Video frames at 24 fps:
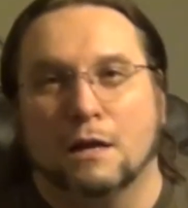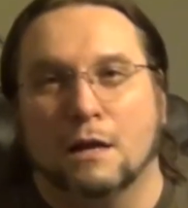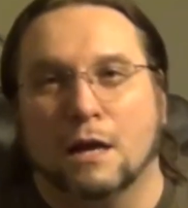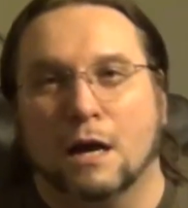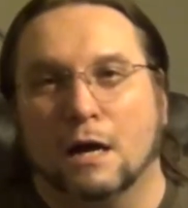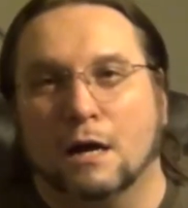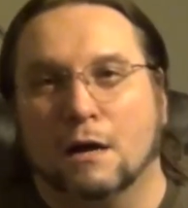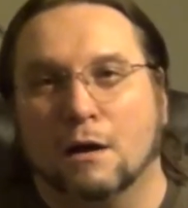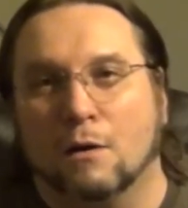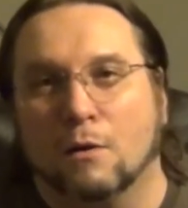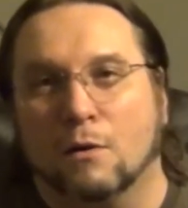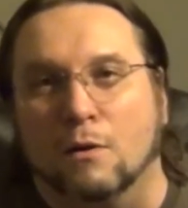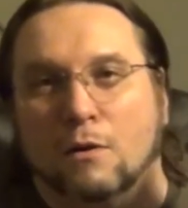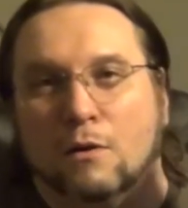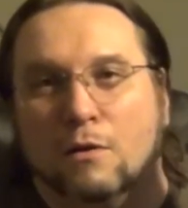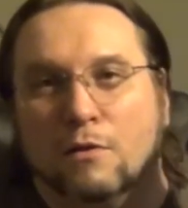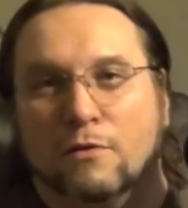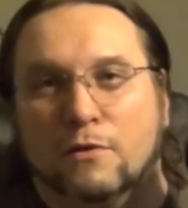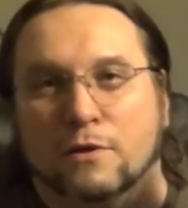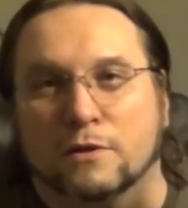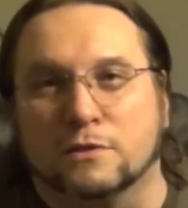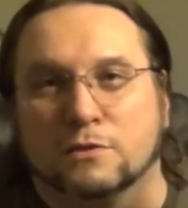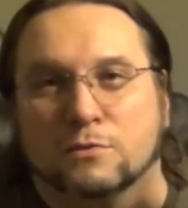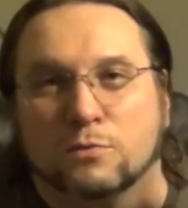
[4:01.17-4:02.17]
Now,
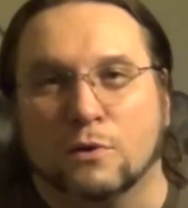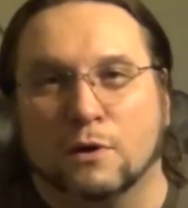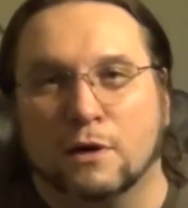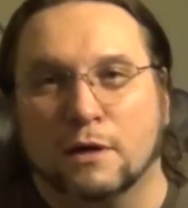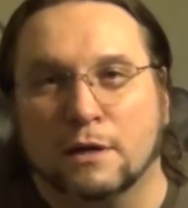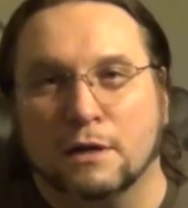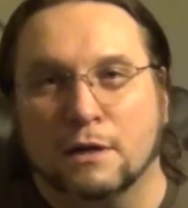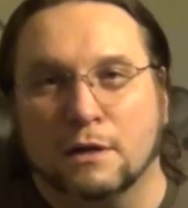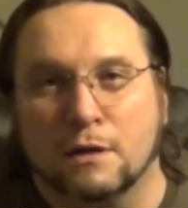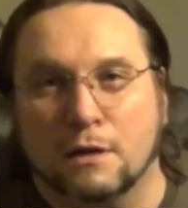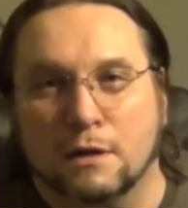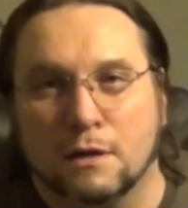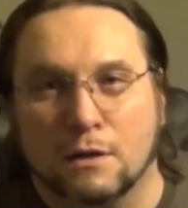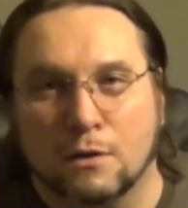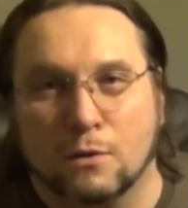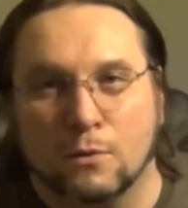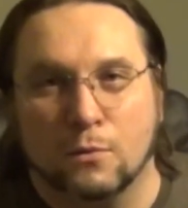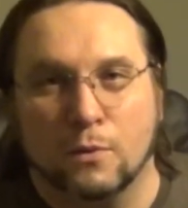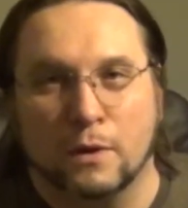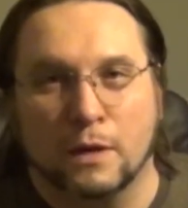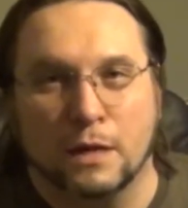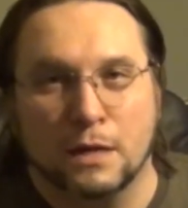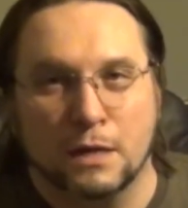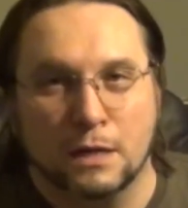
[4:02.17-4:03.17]
this one,
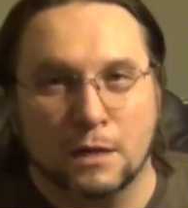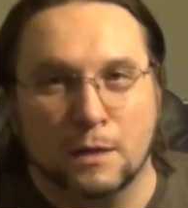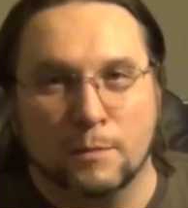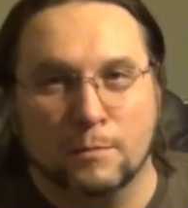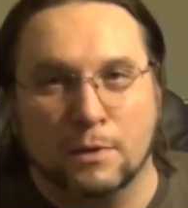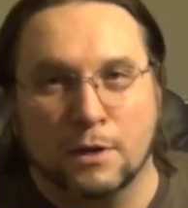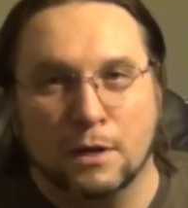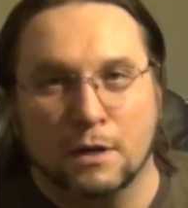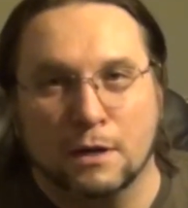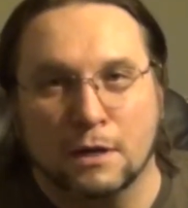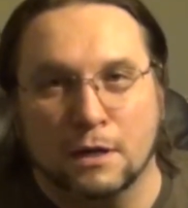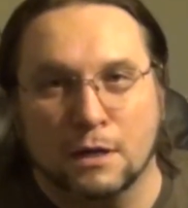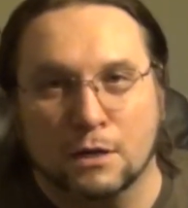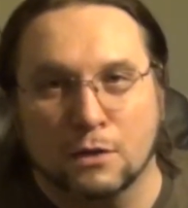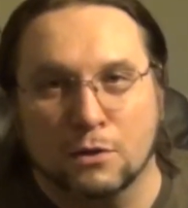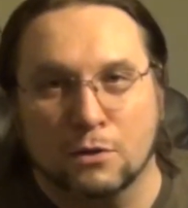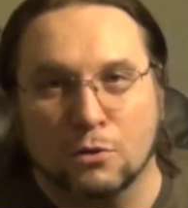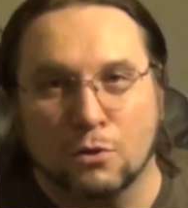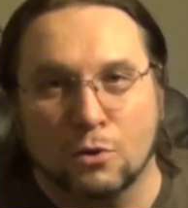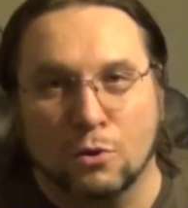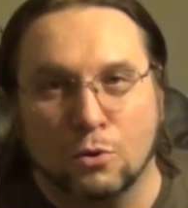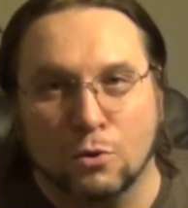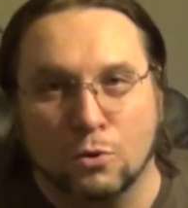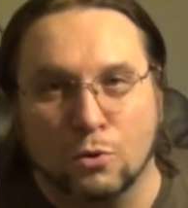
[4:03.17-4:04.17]
we ended up cutting a
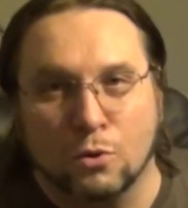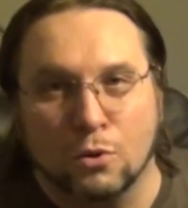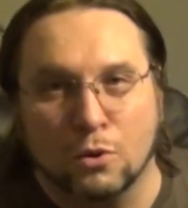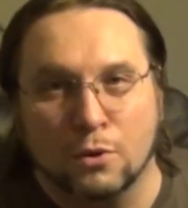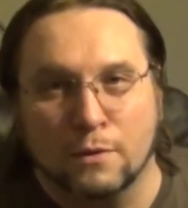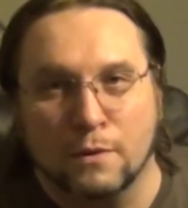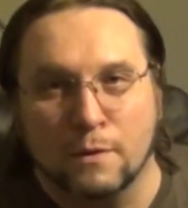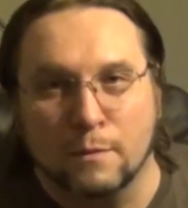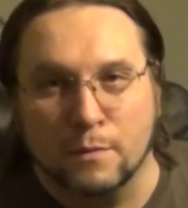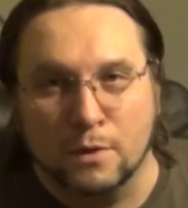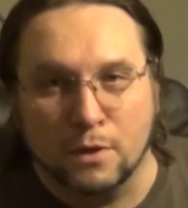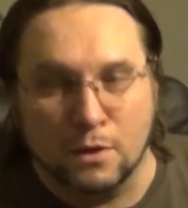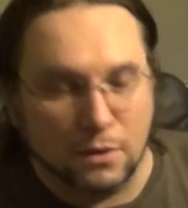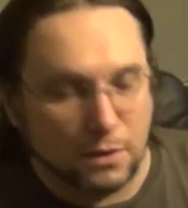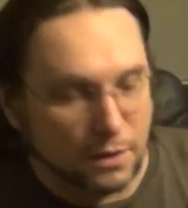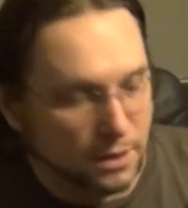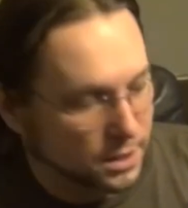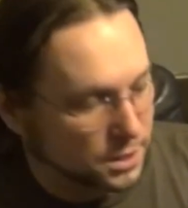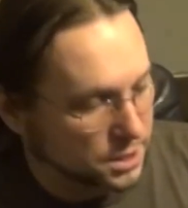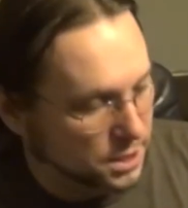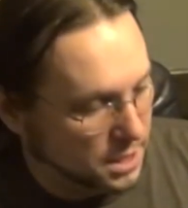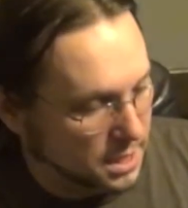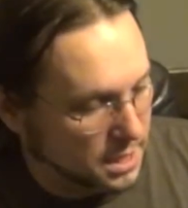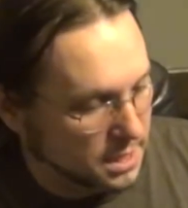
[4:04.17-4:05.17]
little hole in the middle of
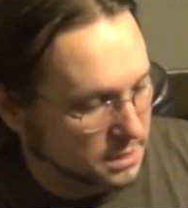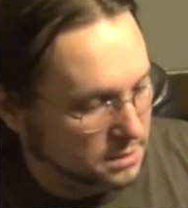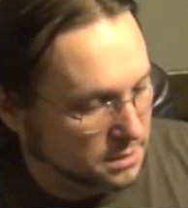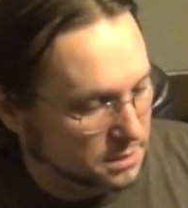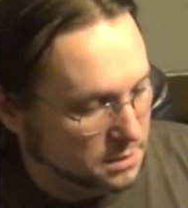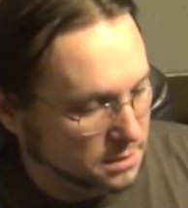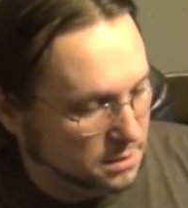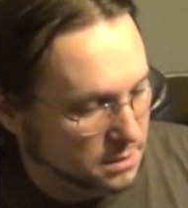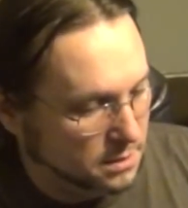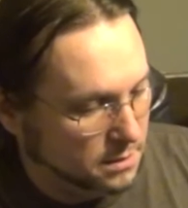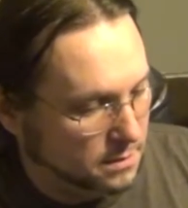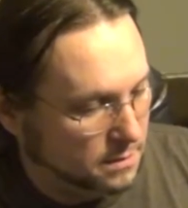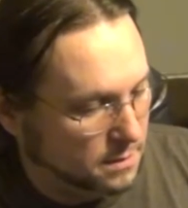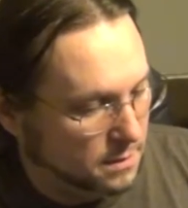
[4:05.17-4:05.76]
the chest,